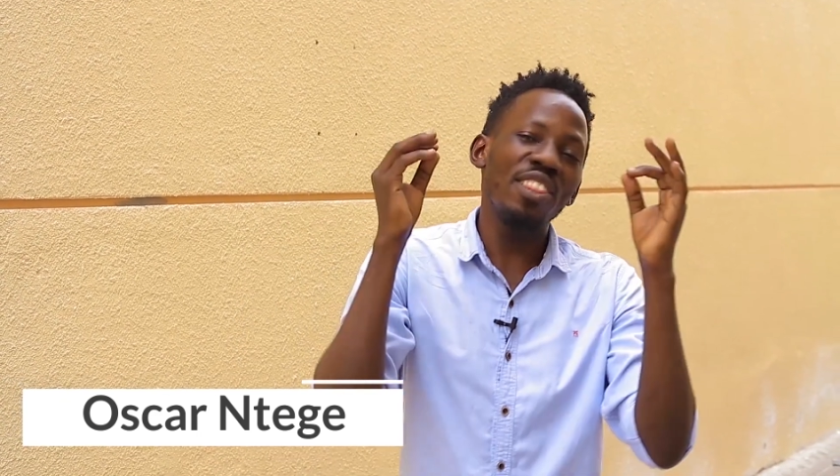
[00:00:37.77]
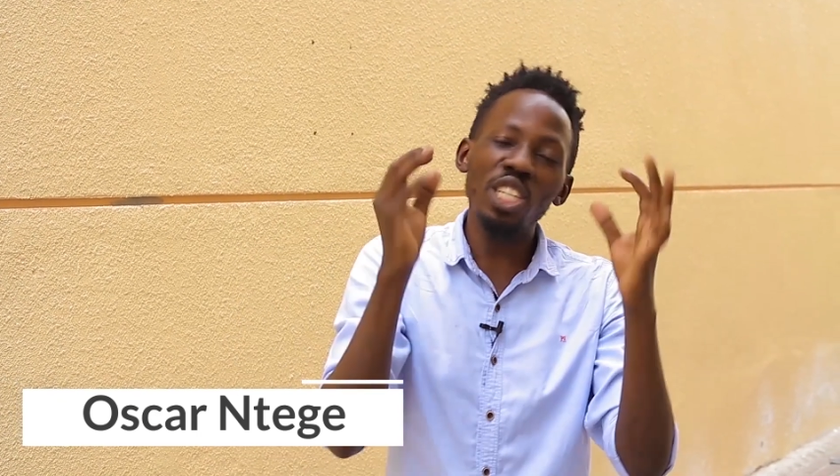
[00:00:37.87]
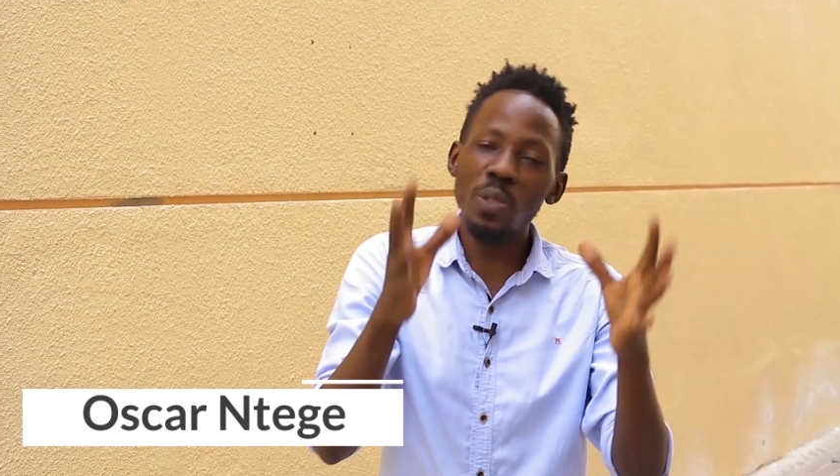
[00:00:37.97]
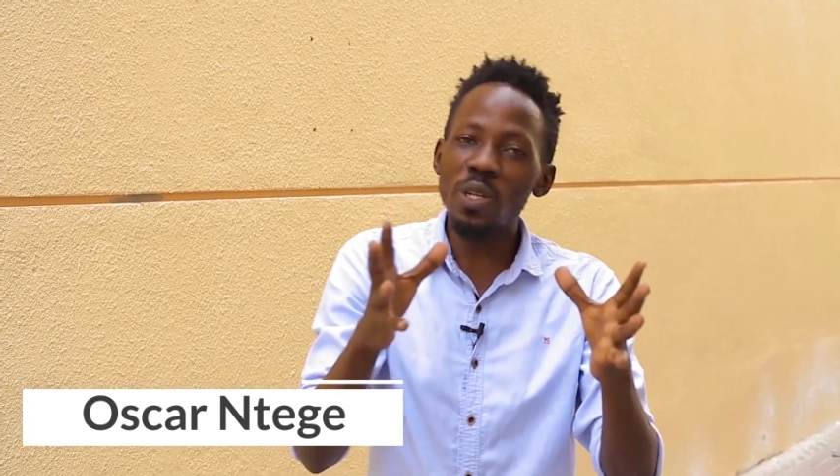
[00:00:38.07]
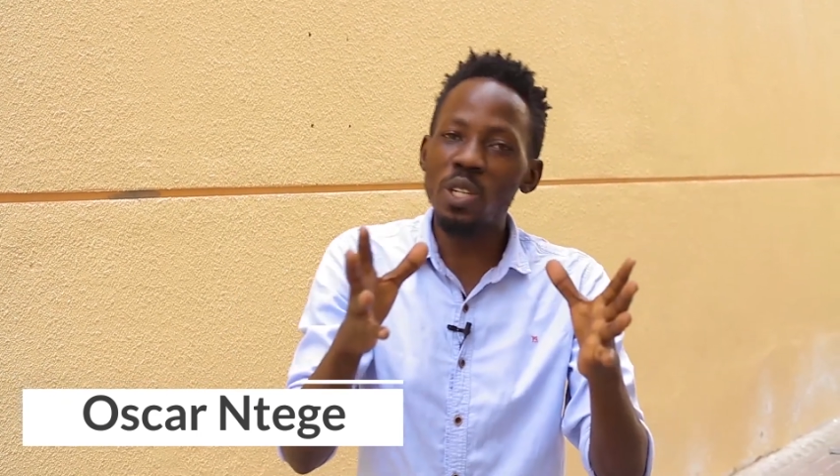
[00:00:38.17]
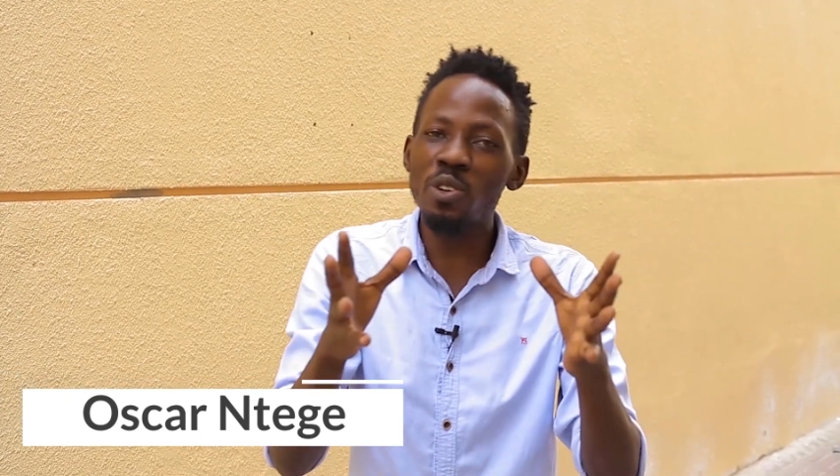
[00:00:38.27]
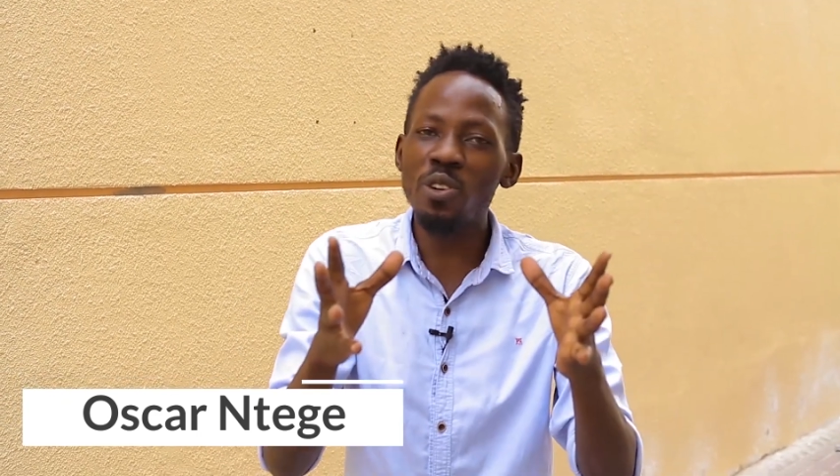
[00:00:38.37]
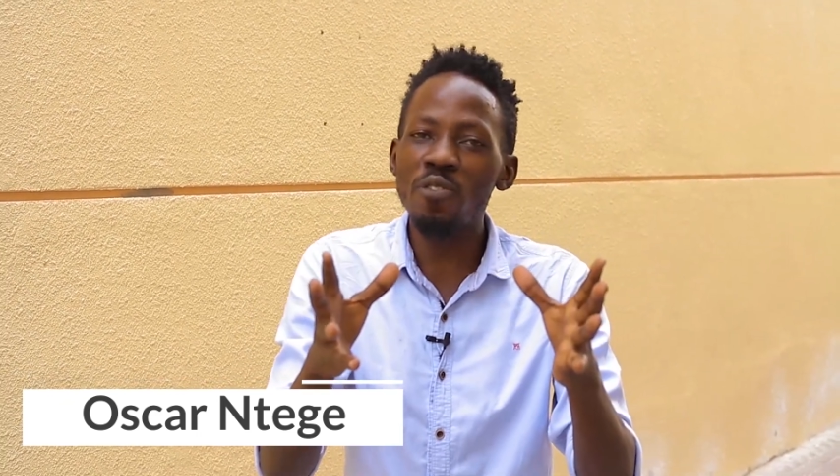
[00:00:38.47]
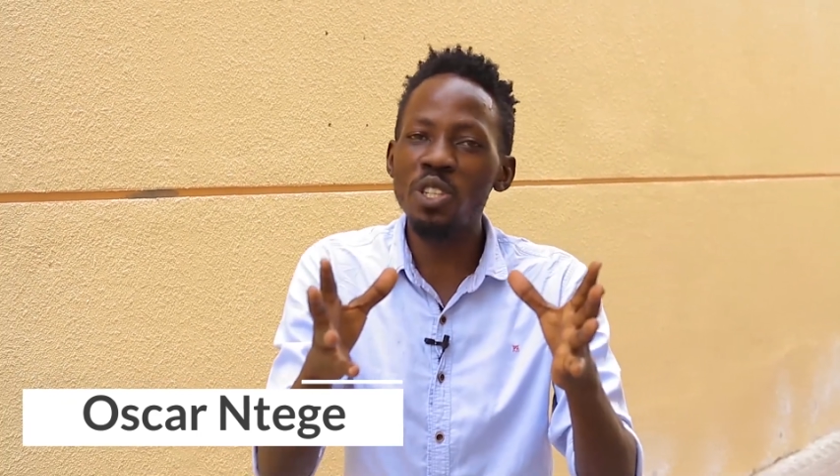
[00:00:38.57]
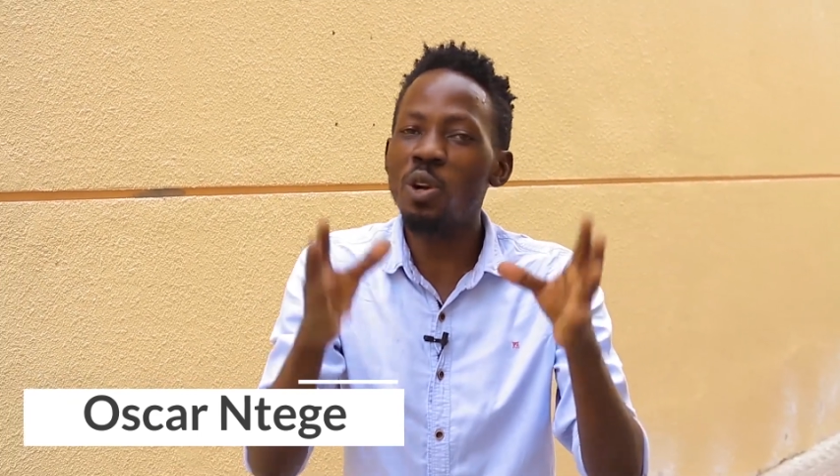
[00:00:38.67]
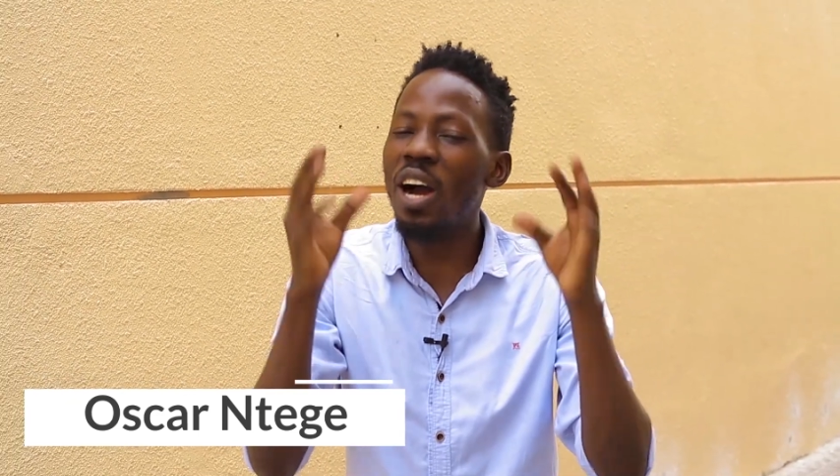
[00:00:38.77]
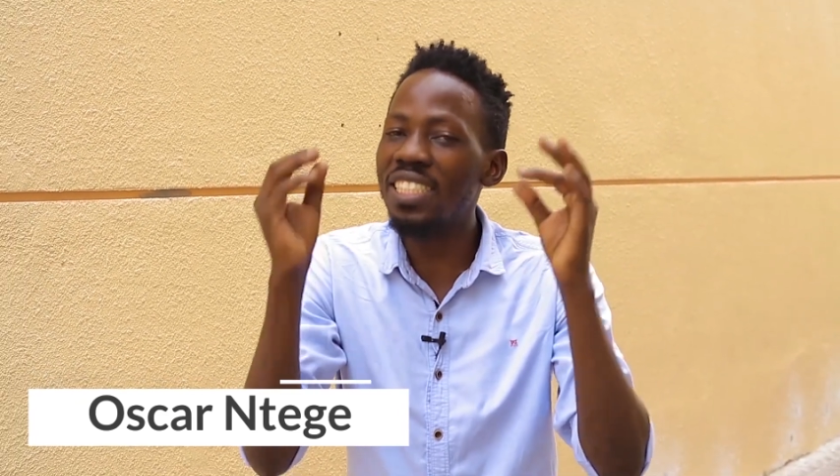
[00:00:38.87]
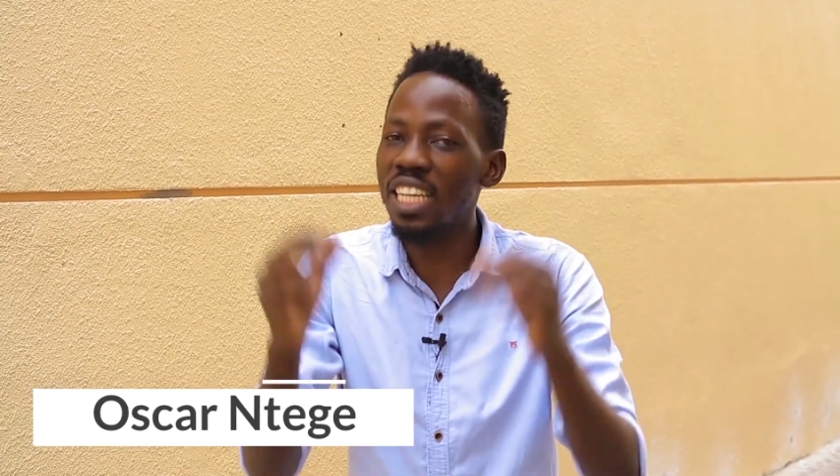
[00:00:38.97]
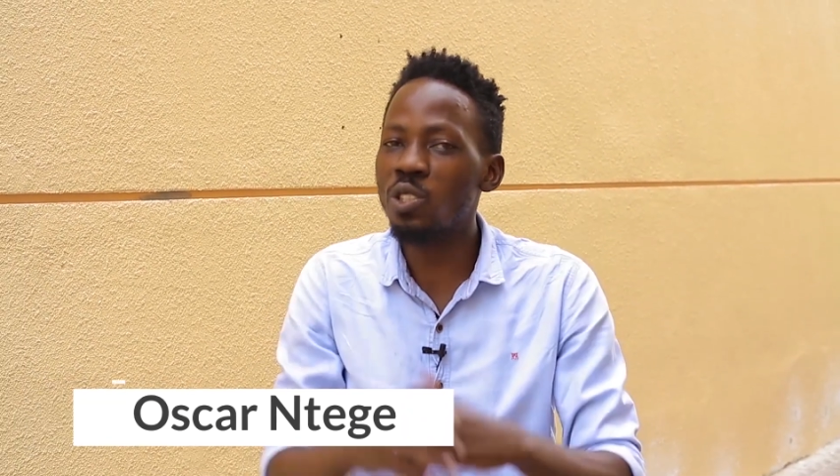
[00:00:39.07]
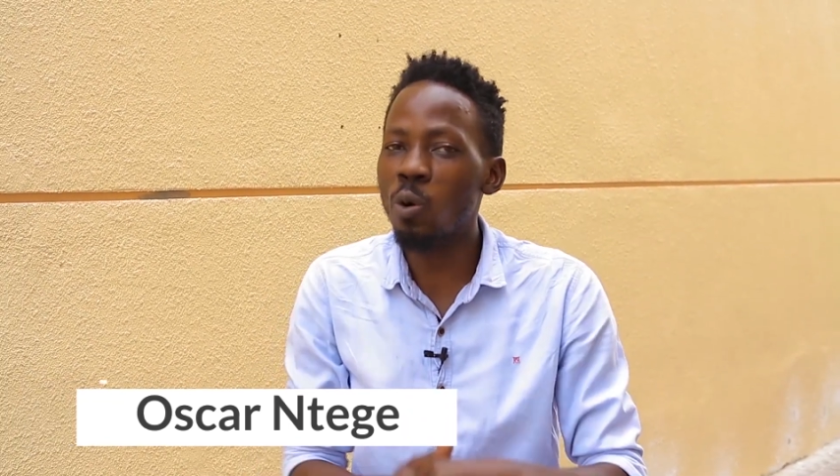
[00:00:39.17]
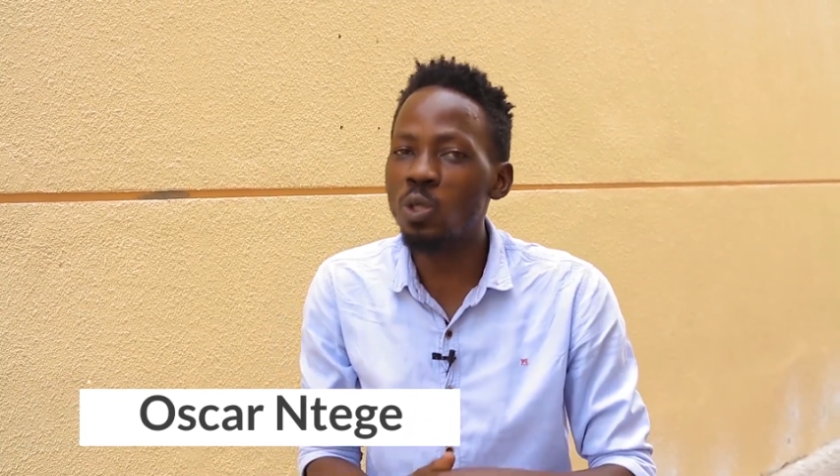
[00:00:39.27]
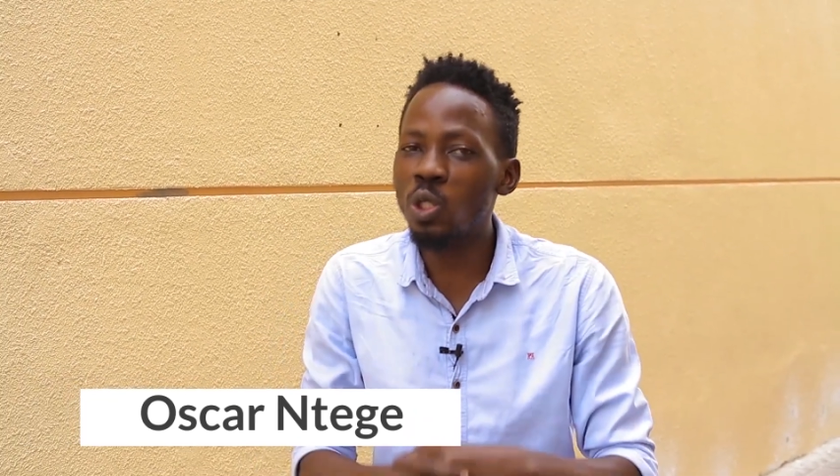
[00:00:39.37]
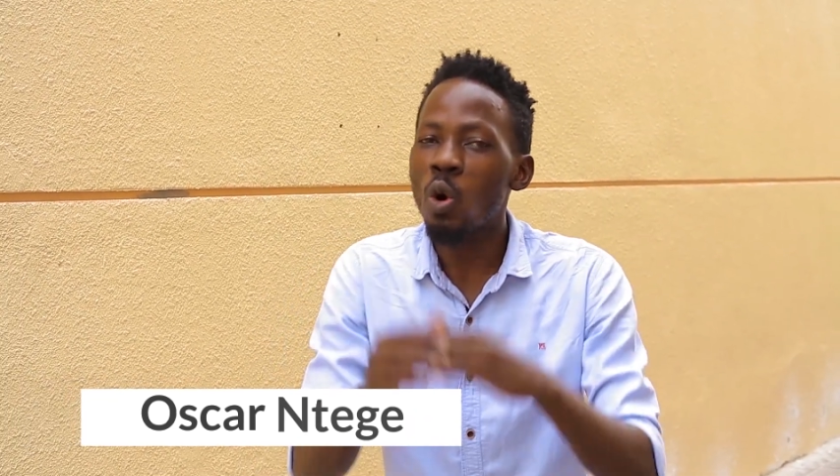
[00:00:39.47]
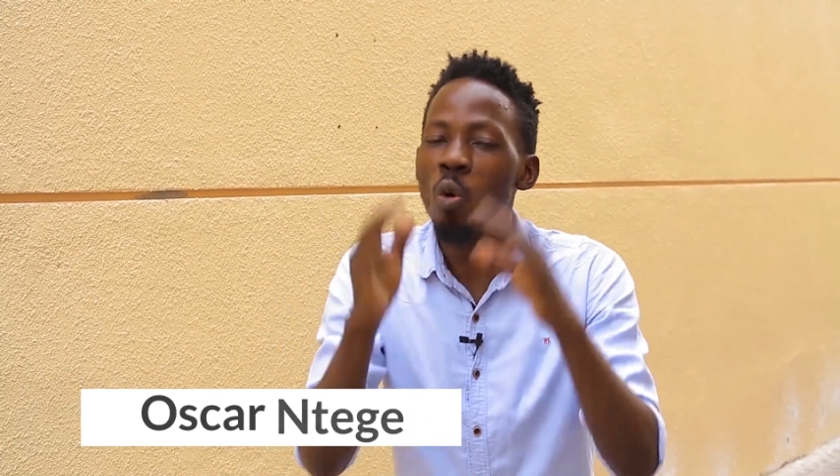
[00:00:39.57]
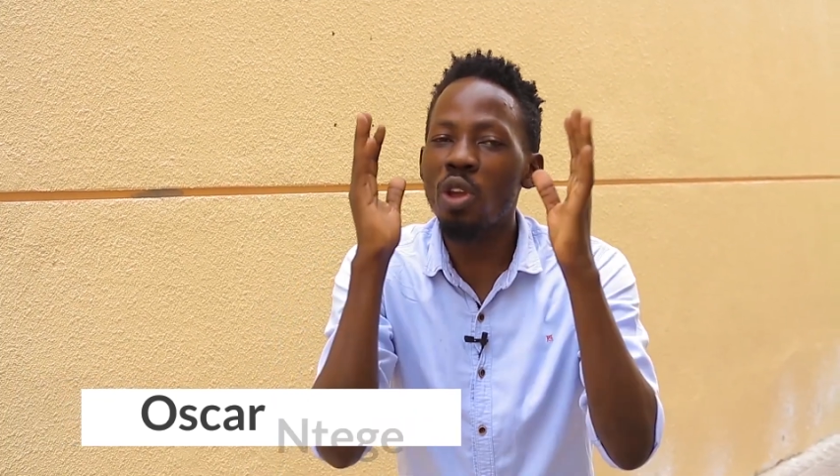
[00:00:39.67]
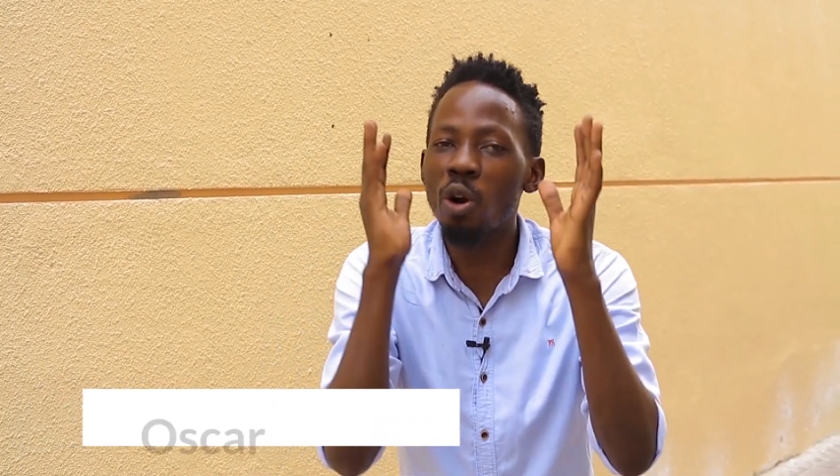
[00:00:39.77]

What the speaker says: In this particular video, as I told you,